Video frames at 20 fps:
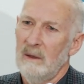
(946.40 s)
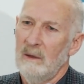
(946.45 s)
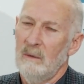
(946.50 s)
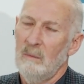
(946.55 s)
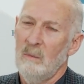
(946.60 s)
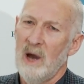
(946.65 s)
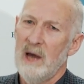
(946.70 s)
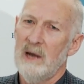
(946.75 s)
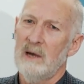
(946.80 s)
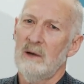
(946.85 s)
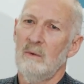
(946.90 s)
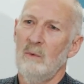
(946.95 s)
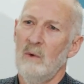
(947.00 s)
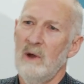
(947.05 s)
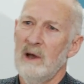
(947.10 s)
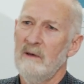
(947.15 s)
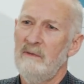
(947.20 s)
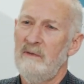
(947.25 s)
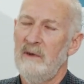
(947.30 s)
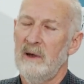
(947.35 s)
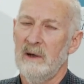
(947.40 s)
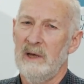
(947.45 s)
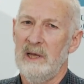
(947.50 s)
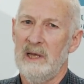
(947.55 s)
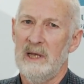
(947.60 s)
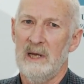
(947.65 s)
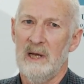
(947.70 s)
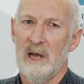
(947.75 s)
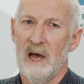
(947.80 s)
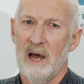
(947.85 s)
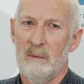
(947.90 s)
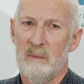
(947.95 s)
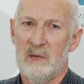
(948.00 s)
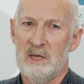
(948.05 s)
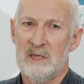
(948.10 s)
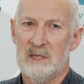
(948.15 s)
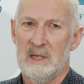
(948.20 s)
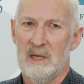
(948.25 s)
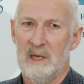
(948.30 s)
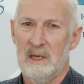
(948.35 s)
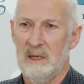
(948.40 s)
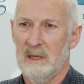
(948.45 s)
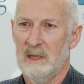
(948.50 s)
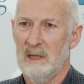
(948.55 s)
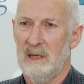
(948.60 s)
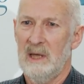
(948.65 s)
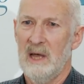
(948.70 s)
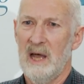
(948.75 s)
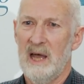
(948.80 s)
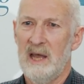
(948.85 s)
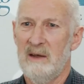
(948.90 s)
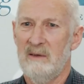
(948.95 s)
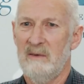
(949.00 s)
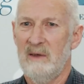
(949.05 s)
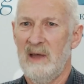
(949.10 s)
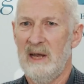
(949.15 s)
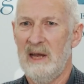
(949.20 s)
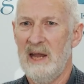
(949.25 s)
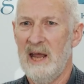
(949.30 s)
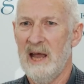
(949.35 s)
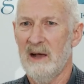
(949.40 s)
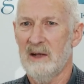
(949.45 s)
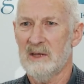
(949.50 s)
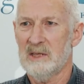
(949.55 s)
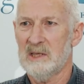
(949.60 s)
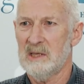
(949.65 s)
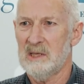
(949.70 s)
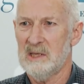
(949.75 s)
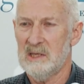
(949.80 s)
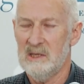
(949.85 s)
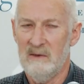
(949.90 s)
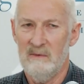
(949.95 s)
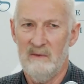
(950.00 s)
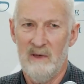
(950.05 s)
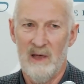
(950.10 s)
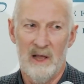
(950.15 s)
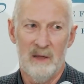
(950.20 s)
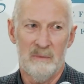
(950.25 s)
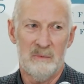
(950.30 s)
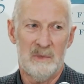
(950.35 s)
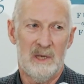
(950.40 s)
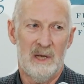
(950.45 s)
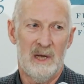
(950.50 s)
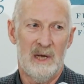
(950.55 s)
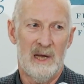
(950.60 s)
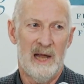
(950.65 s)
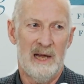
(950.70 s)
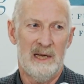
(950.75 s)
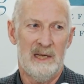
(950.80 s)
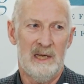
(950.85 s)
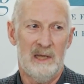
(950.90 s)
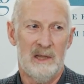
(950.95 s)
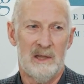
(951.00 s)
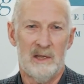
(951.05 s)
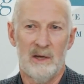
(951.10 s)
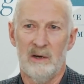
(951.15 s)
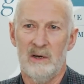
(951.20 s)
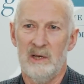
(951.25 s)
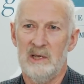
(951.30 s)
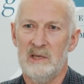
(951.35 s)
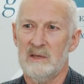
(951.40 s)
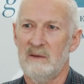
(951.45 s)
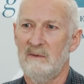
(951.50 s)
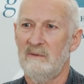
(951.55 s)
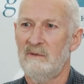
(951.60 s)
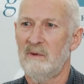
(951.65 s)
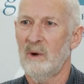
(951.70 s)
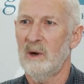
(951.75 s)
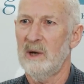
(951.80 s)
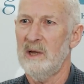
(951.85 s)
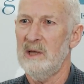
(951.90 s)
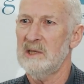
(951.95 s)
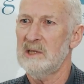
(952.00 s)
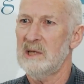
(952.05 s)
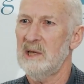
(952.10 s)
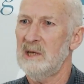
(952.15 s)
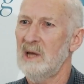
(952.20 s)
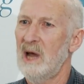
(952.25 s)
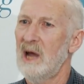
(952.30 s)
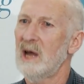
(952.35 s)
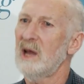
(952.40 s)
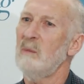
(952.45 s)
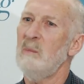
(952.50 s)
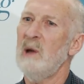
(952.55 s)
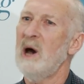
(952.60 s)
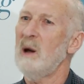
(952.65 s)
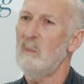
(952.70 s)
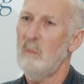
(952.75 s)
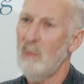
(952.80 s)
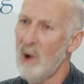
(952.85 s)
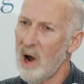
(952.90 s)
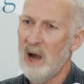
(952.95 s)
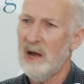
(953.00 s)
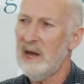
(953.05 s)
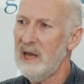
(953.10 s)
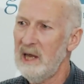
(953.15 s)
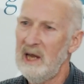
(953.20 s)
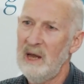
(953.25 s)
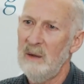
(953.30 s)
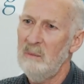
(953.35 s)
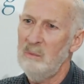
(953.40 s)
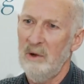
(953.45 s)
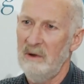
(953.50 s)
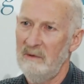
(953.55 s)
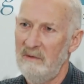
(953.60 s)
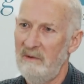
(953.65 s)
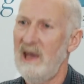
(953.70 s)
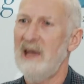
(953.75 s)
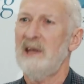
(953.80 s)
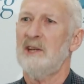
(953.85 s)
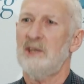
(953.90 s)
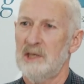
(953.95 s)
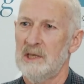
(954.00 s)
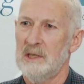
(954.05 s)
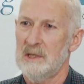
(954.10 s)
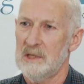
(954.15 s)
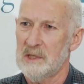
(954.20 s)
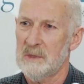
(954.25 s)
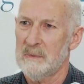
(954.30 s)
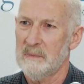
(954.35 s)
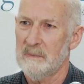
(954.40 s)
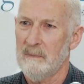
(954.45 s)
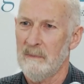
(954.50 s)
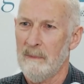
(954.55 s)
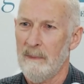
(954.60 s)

modern welfare economics, the, the kind of analysis developed in the 1930s and 40s to talk about market imperfections.